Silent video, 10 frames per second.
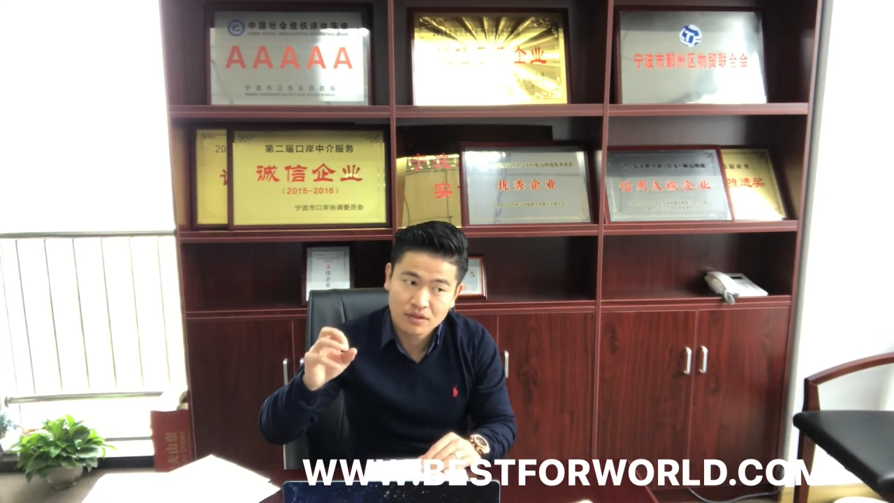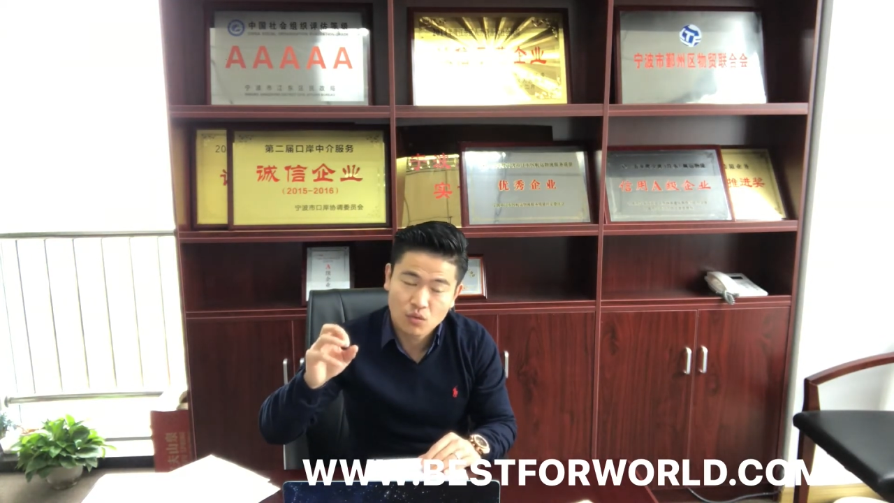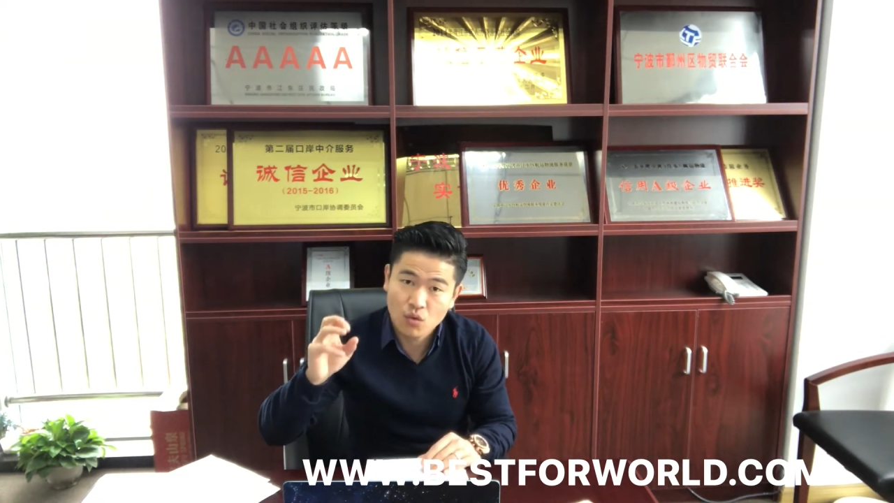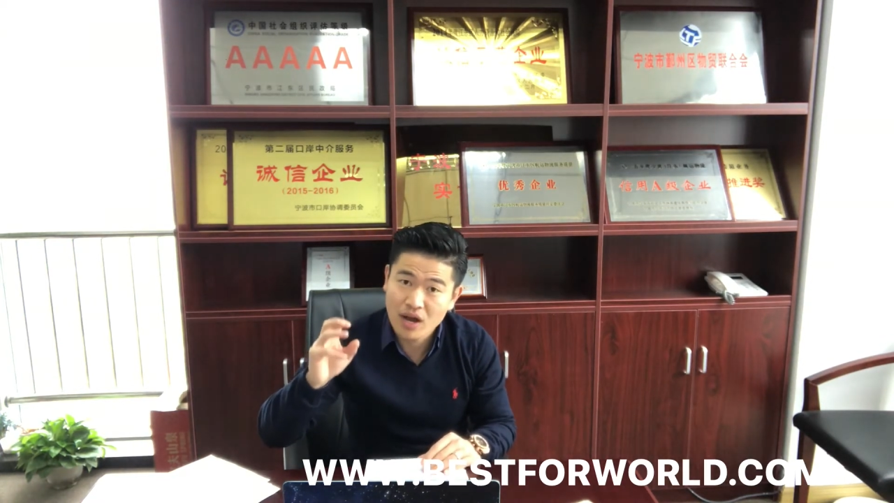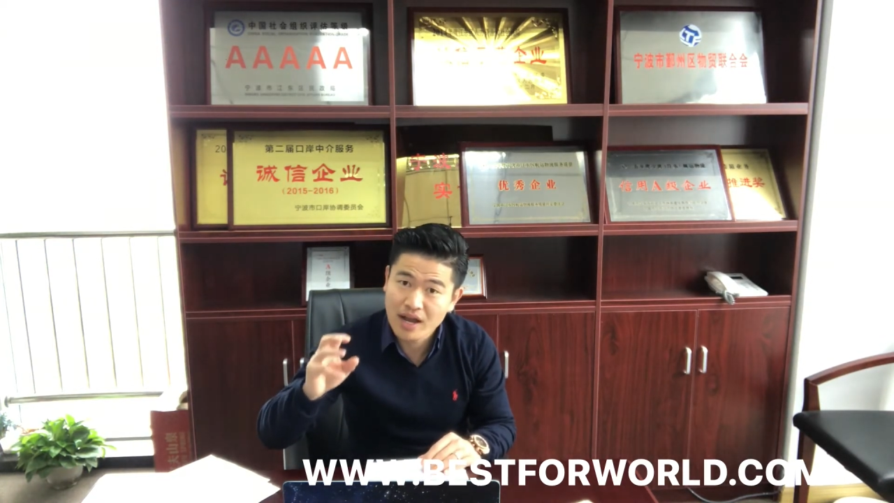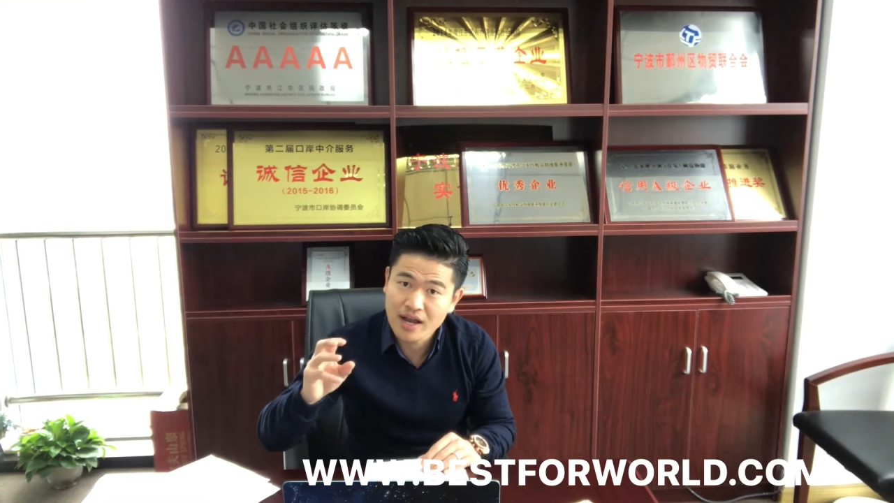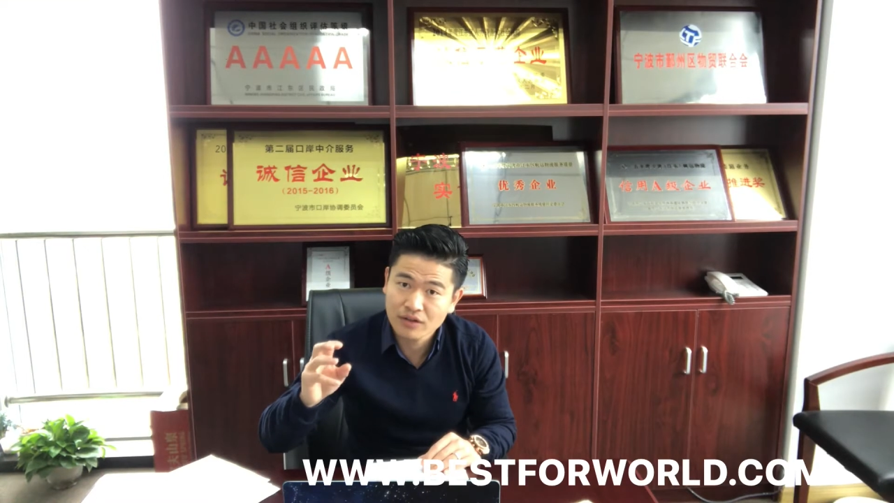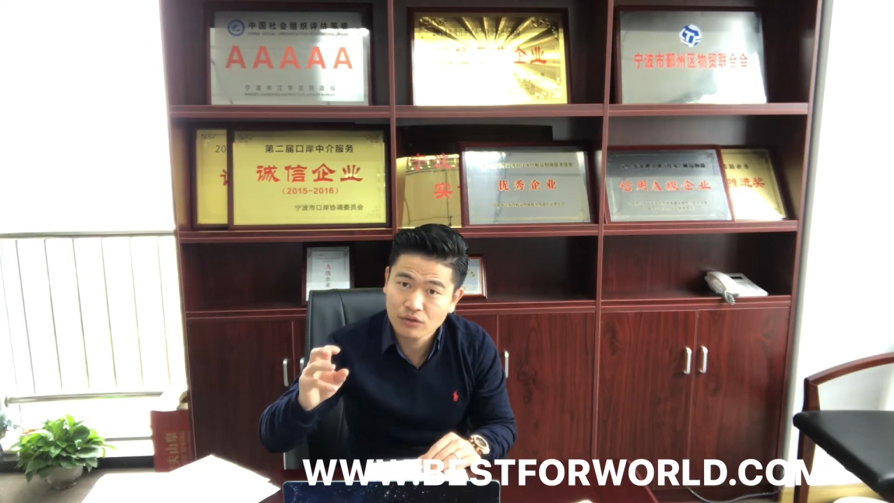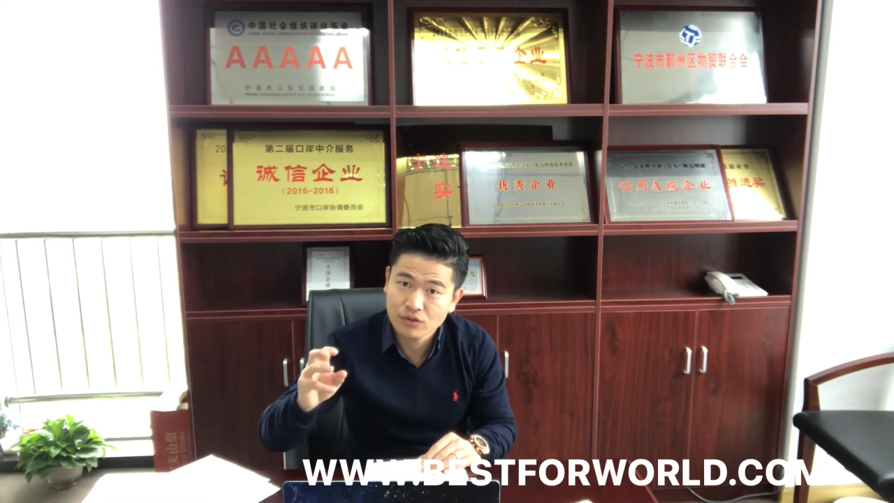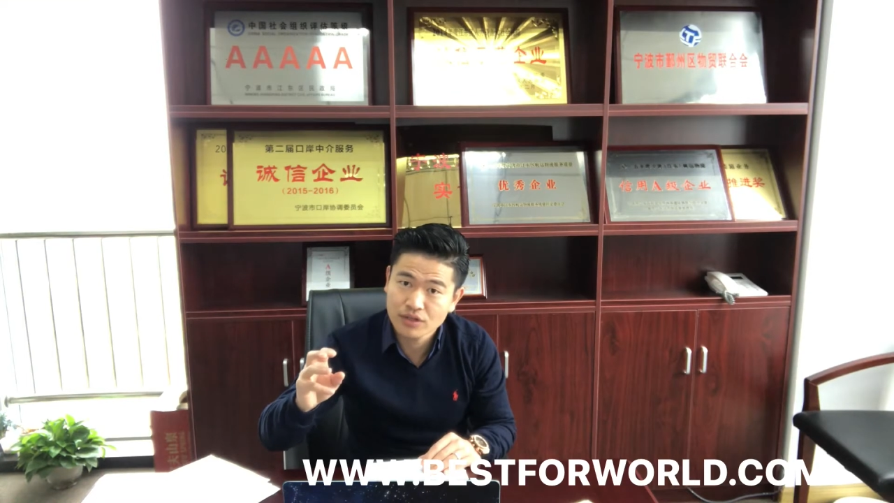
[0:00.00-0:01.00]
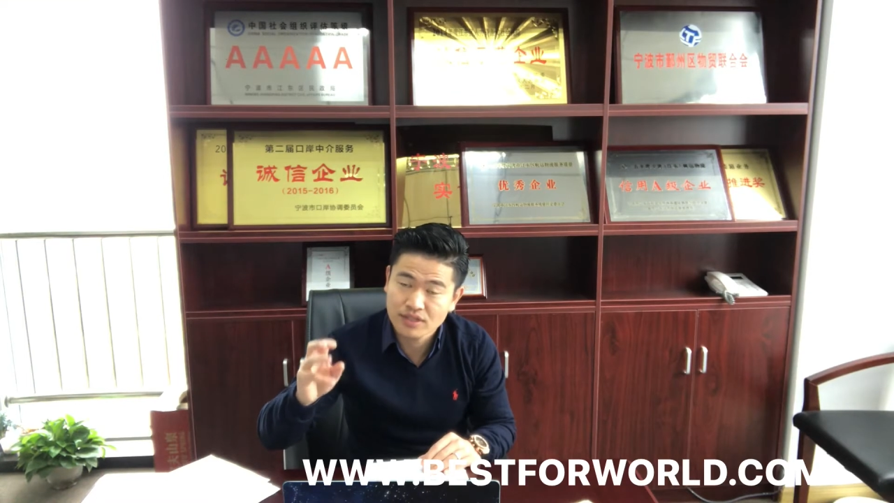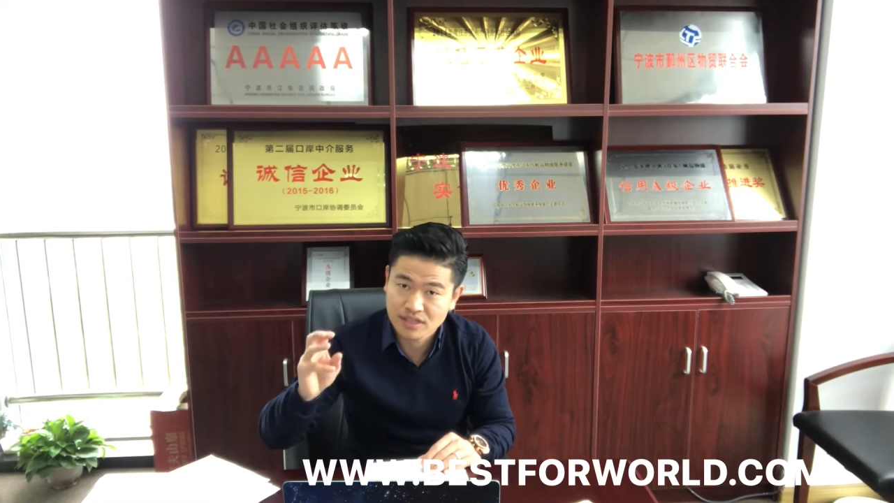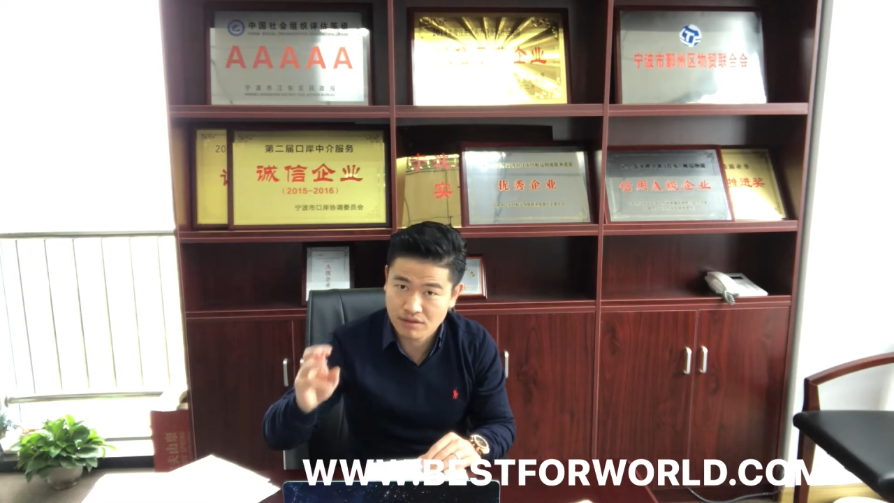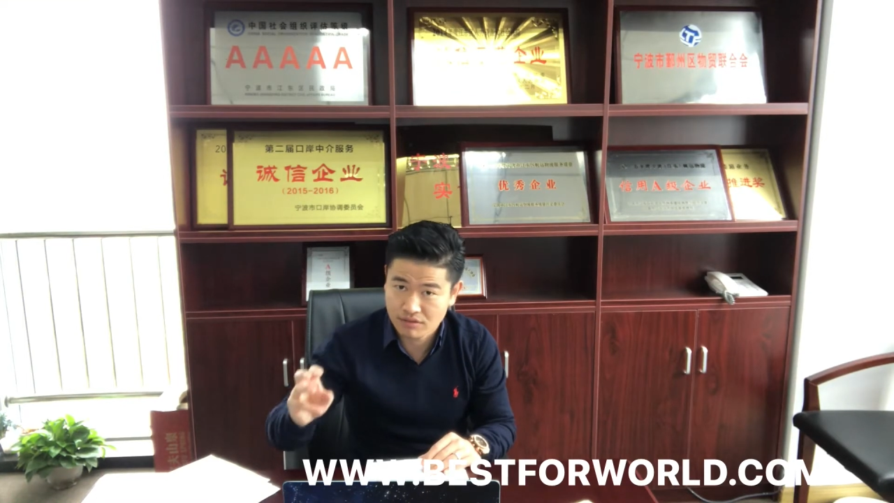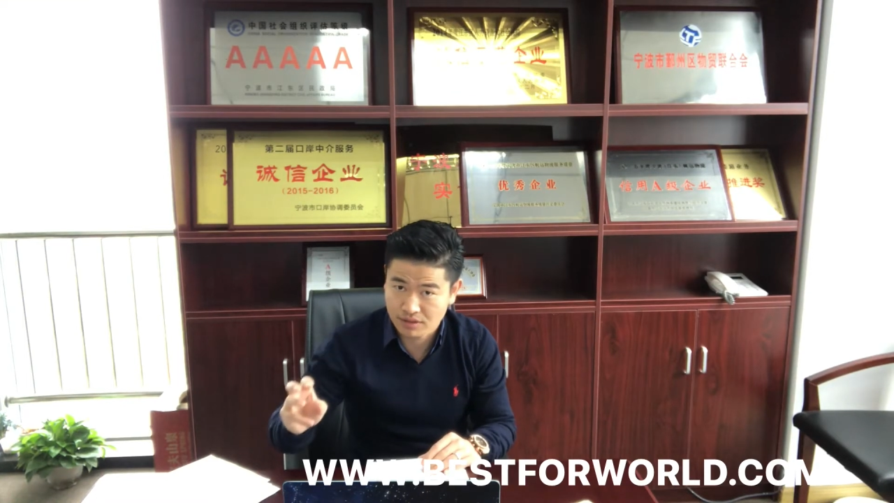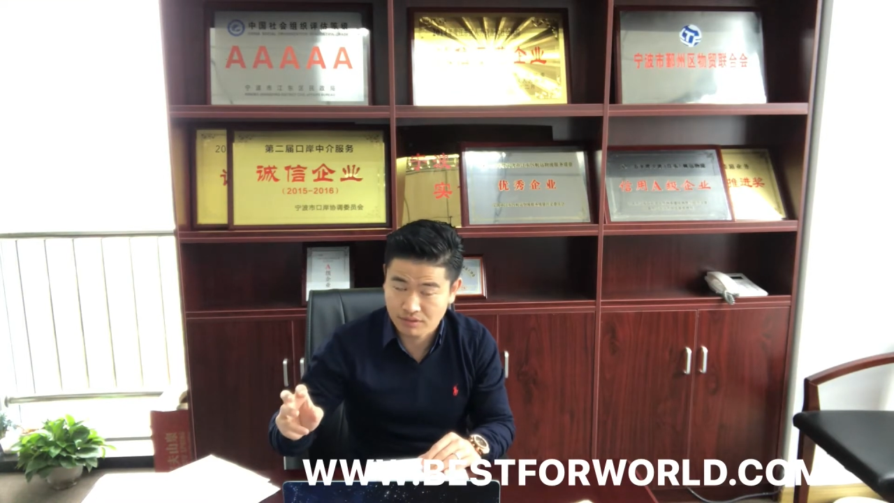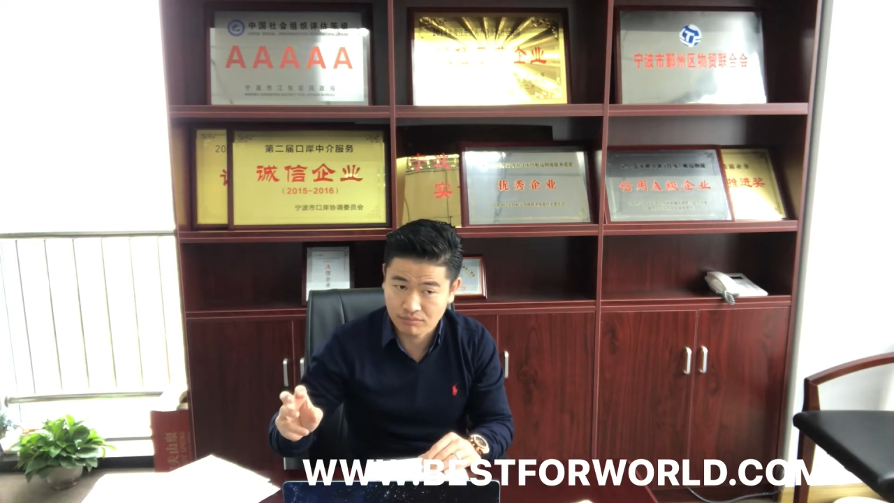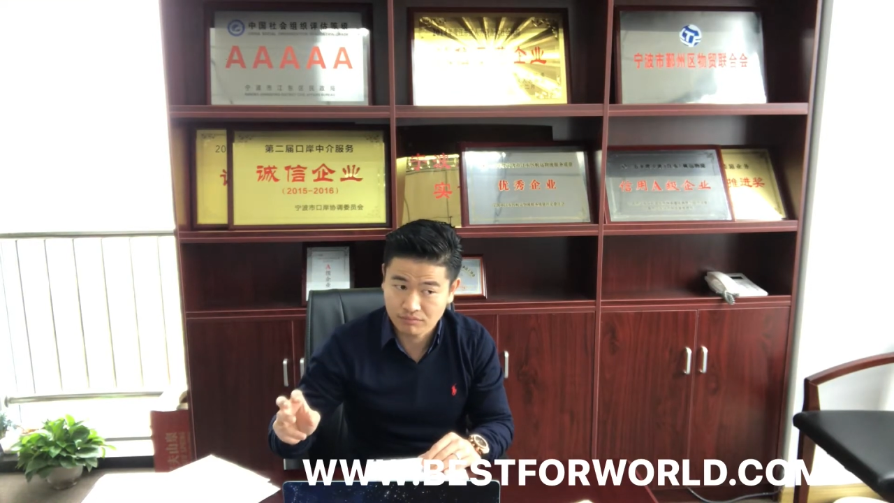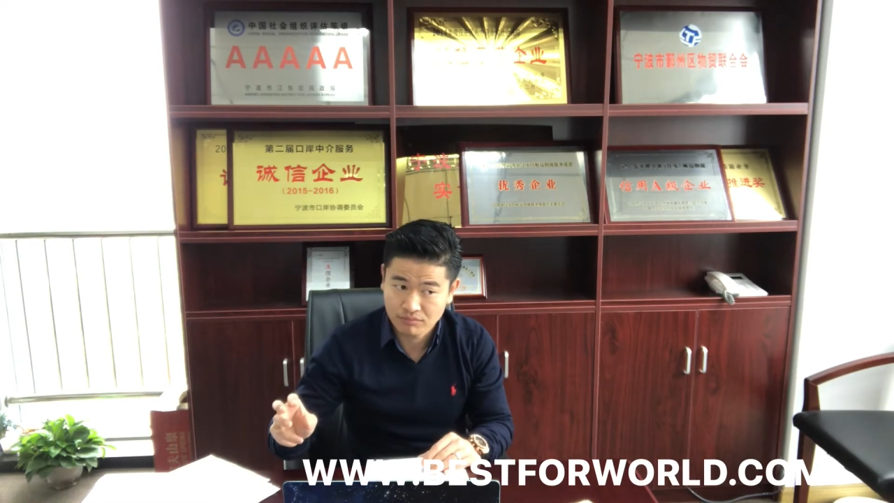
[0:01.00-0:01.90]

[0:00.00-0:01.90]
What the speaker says: 100,000,